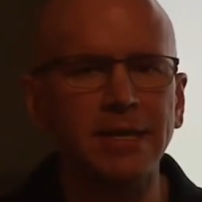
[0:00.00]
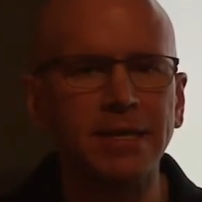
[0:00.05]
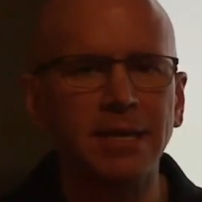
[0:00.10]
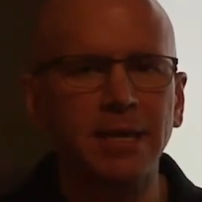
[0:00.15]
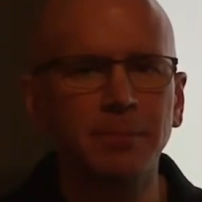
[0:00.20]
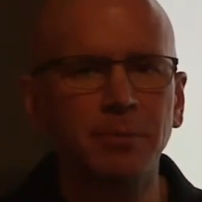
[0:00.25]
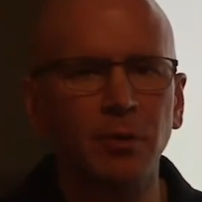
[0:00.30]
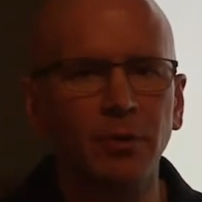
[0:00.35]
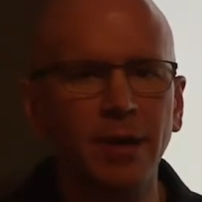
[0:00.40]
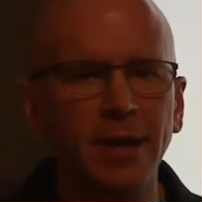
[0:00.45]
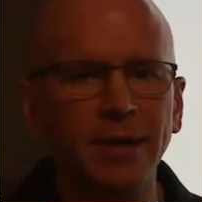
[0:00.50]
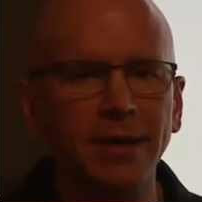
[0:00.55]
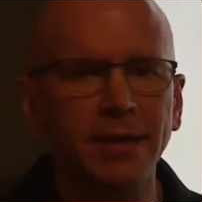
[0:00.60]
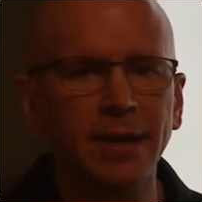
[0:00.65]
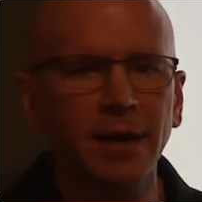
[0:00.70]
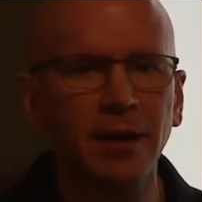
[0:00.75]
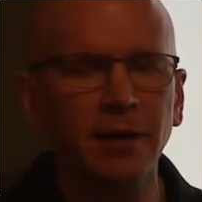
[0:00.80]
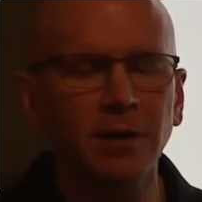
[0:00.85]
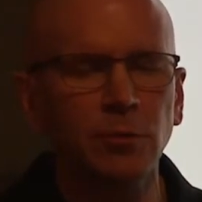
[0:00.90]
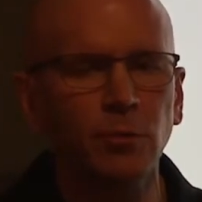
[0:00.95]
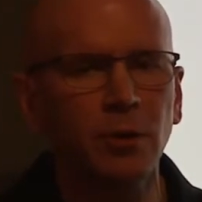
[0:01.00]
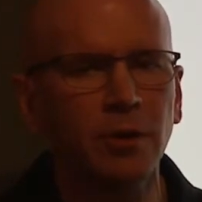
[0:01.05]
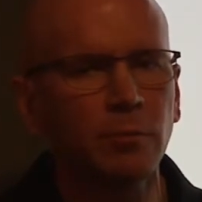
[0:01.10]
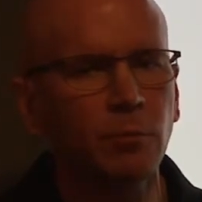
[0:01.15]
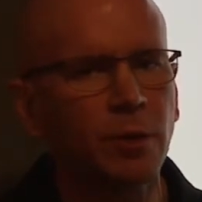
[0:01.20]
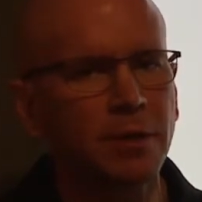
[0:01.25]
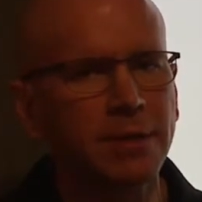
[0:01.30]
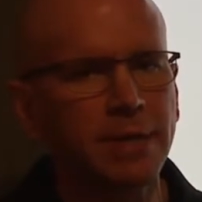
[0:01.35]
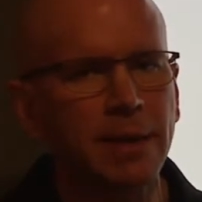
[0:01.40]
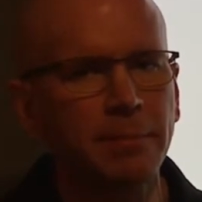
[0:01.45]
Keep your head down. You wouldn't
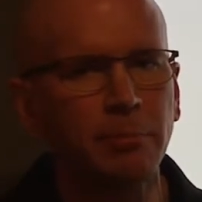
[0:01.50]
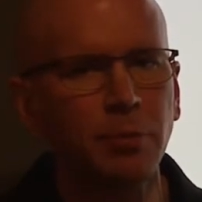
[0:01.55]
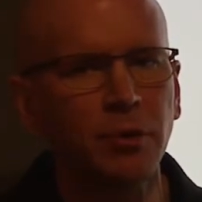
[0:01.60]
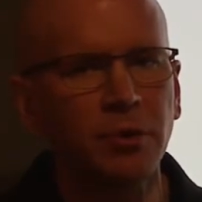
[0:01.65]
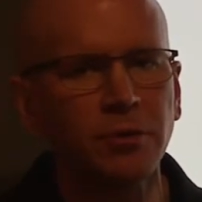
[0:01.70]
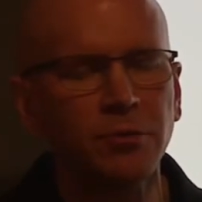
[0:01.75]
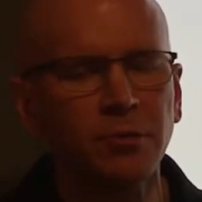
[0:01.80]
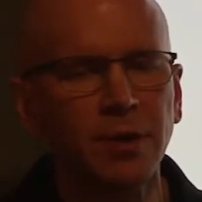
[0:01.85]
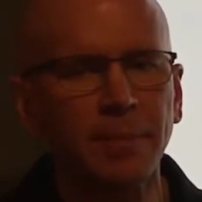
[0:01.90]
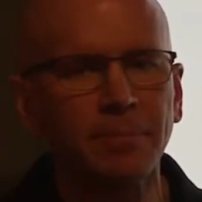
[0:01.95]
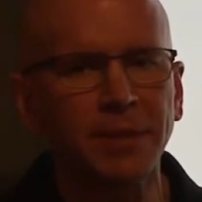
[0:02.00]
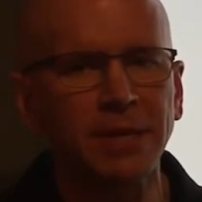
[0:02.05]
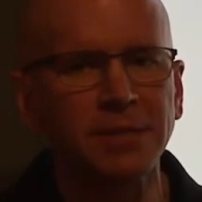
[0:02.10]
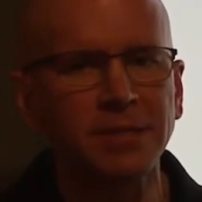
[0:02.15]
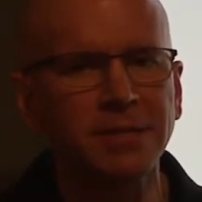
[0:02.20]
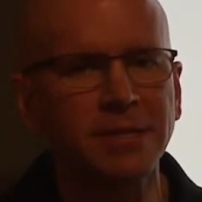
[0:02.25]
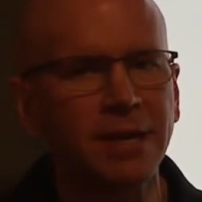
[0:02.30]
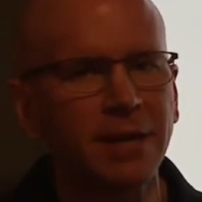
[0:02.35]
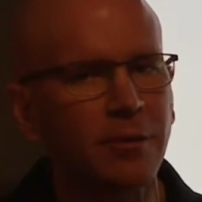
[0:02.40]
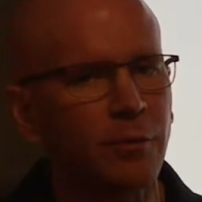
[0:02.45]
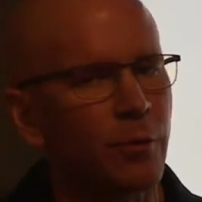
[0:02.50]
want that bird to drop that stick